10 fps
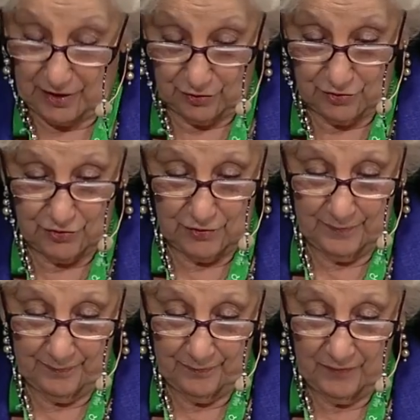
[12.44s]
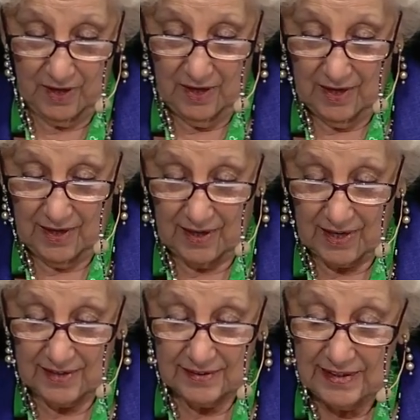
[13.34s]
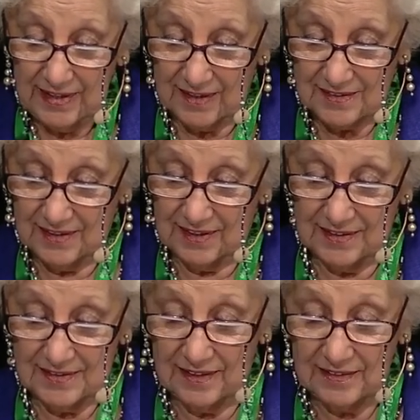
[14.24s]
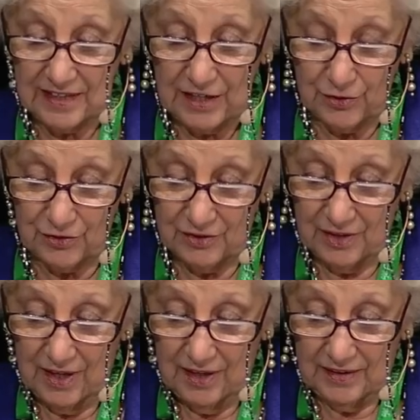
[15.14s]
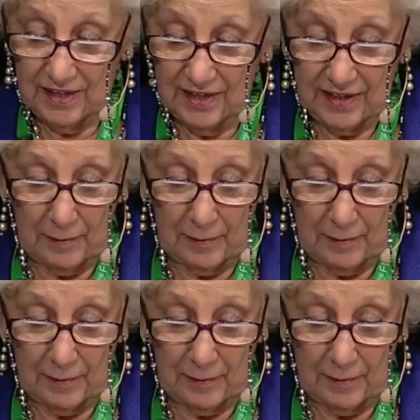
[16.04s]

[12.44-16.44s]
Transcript: Cross-sectionality, it is the main idea to defend human rights.